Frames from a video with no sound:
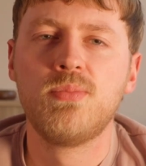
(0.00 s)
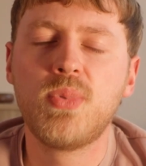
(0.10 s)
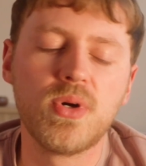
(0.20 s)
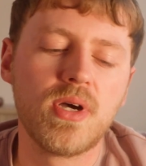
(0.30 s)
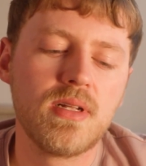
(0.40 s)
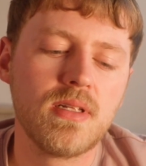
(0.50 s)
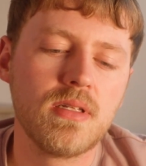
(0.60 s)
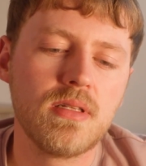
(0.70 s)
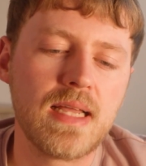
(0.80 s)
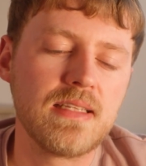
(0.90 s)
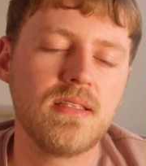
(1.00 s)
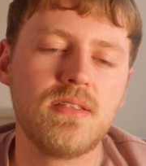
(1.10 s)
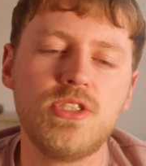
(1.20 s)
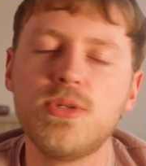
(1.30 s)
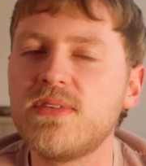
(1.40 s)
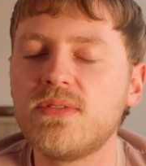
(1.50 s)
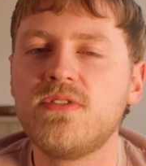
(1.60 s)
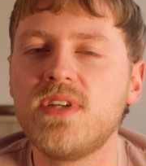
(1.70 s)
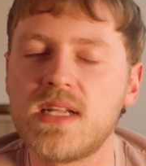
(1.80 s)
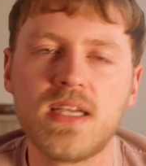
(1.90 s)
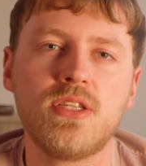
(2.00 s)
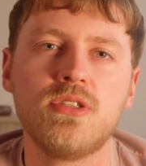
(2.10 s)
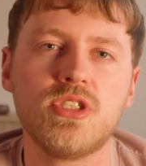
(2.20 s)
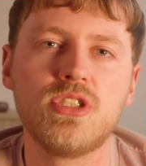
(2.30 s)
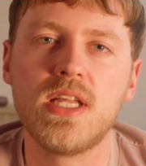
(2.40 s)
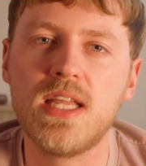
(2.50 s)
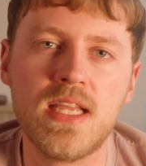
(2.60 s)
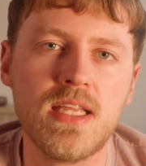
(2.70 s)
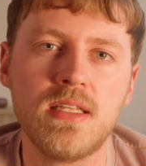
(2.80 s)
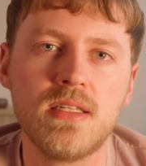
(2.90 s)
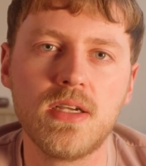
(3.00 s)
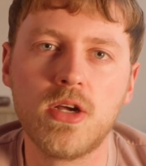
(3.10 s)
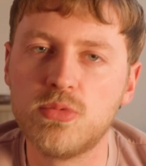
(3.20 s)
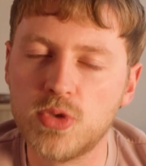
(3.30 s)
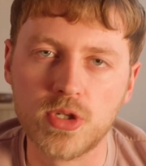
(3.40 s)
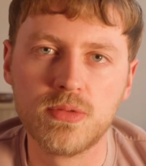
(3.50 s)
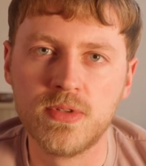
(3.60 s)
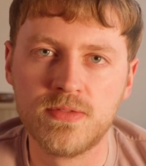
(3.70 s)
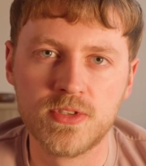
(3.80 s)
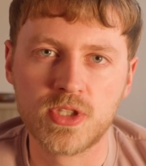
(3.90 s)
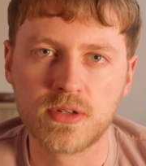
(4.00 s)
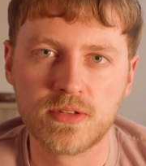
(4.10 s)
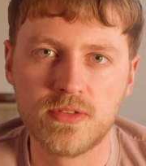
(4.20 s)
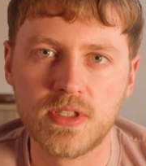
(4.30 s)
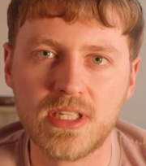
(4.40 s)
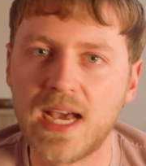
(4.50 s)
But like, do you ever feel like you're just in a rut with photography?